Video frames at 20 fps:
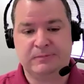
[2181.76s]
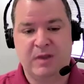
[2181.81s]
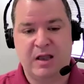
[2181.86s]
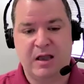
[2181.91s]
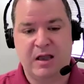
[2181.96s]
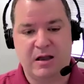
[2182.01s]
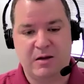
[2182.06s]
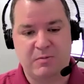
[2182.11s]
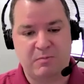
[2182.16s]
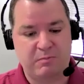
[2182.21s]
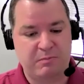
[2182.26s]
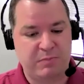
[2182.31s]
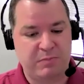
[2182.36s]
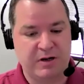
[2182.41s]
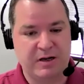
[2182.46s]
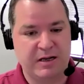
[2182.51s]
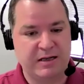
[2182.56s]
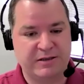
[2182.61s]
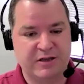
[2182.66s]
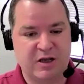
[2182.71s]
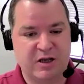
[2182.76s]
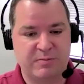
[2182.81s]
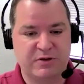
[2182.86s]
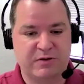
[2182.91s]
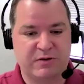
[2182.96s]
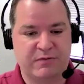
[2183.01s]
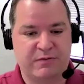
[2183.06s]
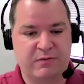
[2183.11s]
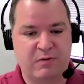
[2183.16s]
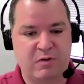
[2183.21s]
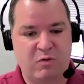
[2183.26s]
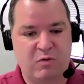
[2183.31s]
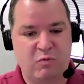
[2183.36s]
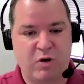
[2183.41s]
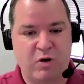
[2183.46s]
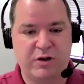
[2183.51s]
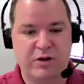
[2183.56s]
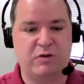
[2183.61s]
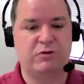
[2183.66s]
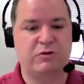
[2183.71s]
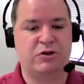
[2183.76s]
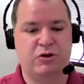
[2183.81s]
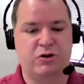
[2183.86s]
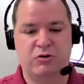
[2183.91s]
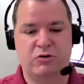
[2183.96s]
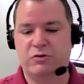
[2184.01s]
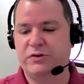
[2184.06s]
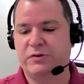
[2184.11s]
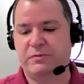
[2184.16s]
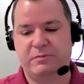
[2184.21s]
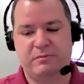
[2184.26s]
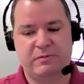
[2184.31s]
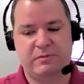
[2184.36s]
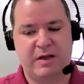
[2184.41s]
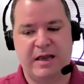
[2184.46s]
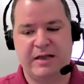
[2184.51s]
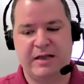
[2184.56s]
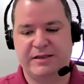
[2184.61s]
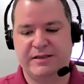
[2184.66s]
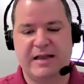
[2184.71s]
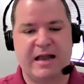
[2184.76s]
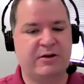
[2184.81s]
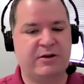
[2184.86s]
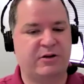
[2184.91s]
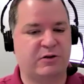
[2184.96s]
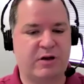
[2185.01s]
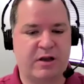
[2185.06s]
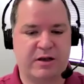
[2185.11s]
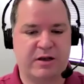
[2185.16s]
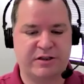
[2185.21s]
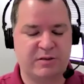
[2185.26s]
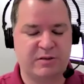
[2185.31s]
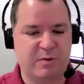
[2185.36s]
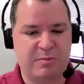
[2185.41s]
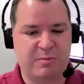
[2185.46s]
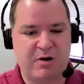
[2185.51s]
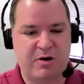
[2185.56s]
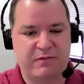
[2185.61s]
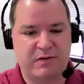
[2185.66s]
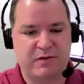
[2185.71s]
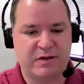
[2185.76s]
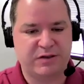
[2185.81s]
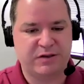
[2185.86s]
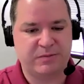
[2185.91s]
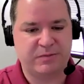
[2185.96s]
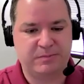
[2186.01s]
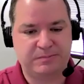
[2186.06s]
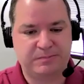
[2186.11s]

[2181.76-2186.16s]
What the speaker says: But in terms of what you choose, it's down to customer preference.